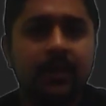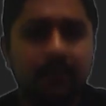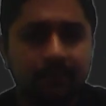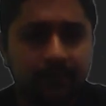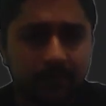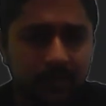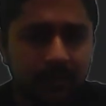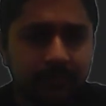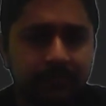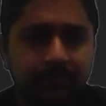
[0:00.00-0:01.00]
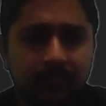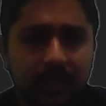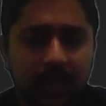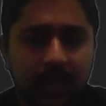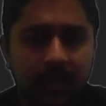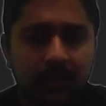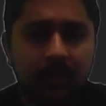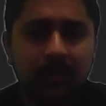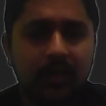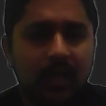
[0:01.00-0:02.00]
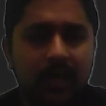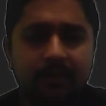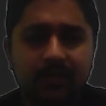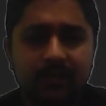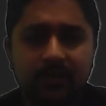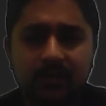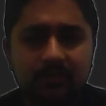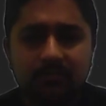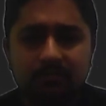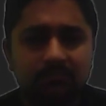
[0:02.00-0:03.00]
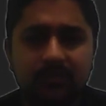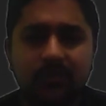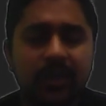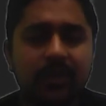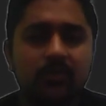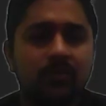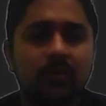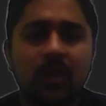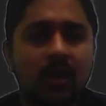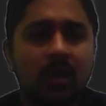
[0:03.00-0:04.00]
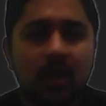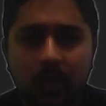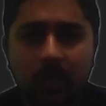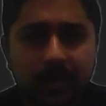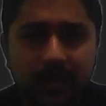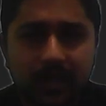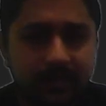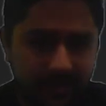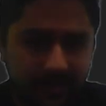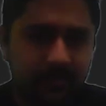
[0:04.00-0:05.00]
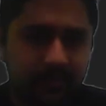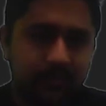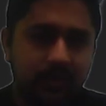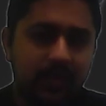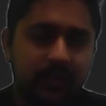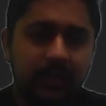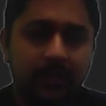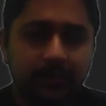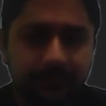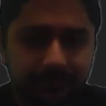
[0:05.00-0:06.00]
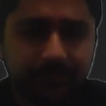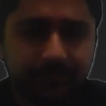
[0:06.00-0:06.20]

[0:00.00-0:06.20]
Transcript: get confused and I will try to avoid that thing. So I think